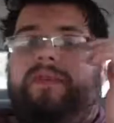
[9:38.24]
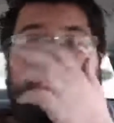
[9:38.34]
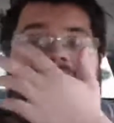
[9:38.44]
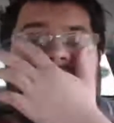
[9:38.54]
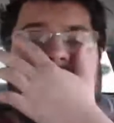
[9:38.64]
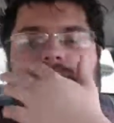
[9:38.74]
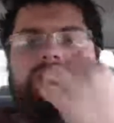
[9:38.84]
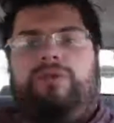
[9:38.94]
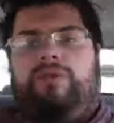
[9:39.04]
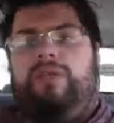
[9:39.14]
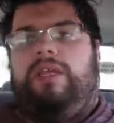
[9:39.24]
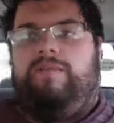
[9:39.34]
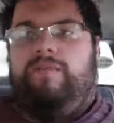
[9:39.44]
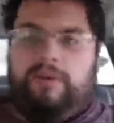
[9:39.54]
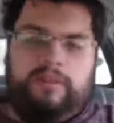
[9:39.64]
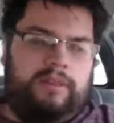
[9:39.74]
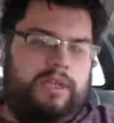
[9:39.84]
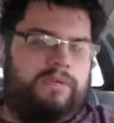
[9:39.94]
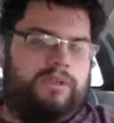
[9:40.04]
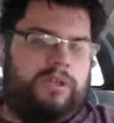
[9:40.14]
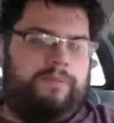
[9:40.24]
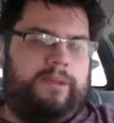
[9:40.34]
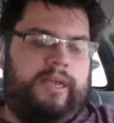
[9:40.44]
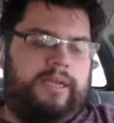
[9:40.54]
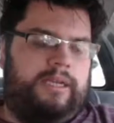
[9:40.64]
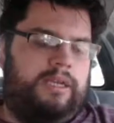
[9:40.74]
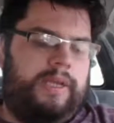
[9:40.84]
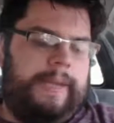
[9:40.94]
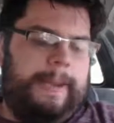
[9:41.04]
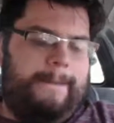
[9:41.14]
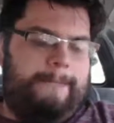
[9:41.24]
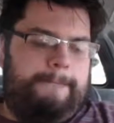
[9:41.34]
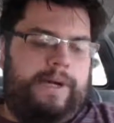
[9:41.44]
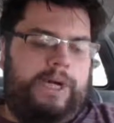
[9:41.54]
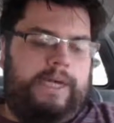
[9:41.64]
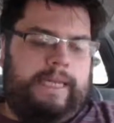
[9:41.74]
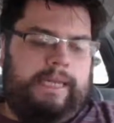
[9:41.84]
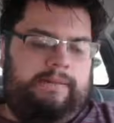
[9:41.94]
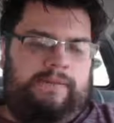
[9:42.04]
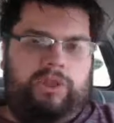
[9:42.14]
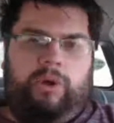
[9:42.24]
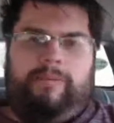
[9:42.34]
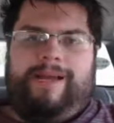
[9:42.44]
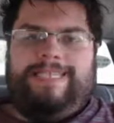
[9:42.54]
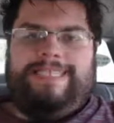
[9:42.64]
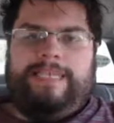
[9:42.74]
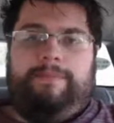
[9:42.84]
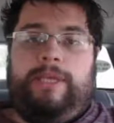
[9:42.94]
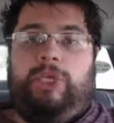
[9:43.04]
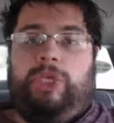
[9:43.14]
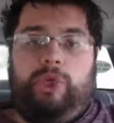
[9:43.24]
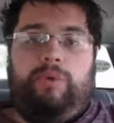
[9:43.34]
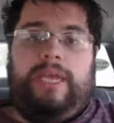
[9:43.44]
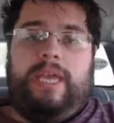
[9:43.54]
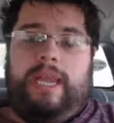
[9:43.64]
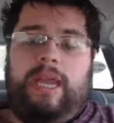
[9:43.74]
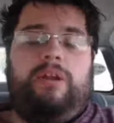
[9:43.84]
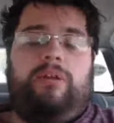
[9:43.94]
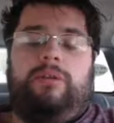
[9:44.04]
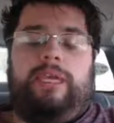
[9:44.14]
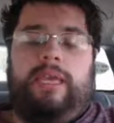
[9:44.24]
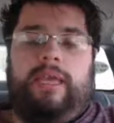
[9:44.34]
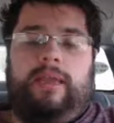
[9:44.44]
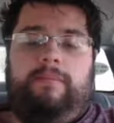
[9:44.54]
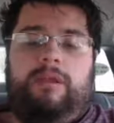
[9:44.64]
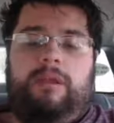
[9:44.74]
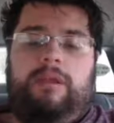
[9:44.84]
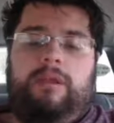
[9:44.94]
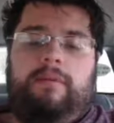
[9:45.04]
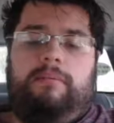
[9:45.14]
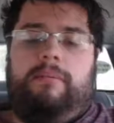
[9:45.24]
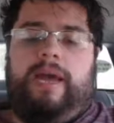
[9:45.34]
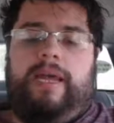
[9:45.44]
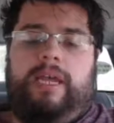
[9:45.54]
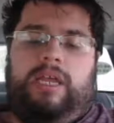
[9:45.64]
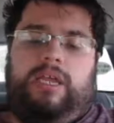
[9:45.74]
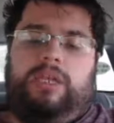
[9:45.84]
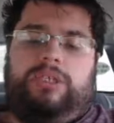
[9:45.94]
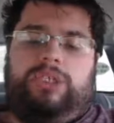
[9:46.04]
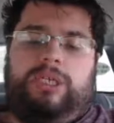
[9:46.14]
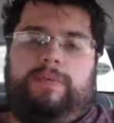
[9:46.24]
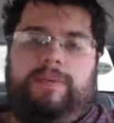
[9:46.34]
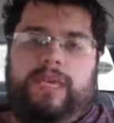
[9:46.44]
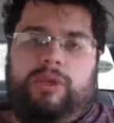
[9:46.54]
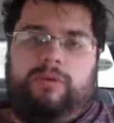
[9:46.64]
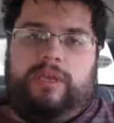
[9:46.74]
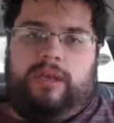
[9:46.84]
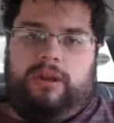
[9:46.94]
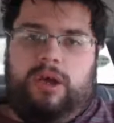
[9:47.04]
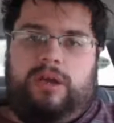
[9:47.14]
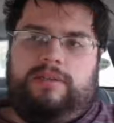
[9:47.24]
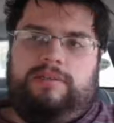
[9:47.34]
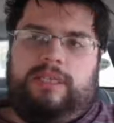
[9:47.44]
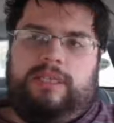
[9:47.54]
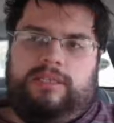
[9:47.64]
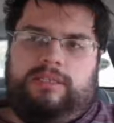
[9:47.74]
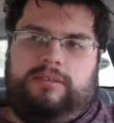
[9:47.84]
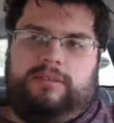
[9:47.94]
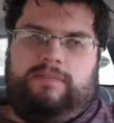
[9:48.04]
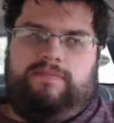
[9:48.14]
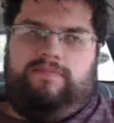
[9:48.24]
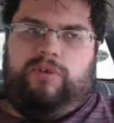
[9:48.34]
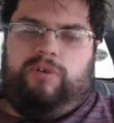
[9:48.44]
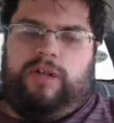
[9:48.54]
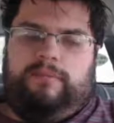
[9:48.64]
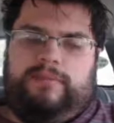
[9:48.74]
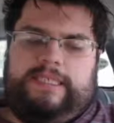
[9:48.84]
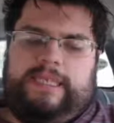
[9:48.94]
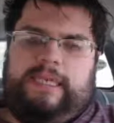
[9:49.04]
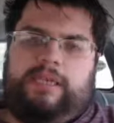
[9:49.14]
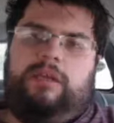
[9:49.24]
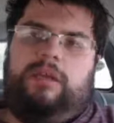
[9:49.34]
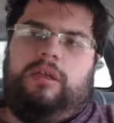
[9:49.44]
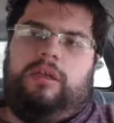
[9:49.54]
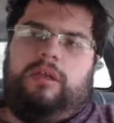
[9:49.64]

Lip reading: of like a sequel to the one that I was gonna play. But even though my CPU can handle the game, my GPU cannot, at least from what I'm seeing.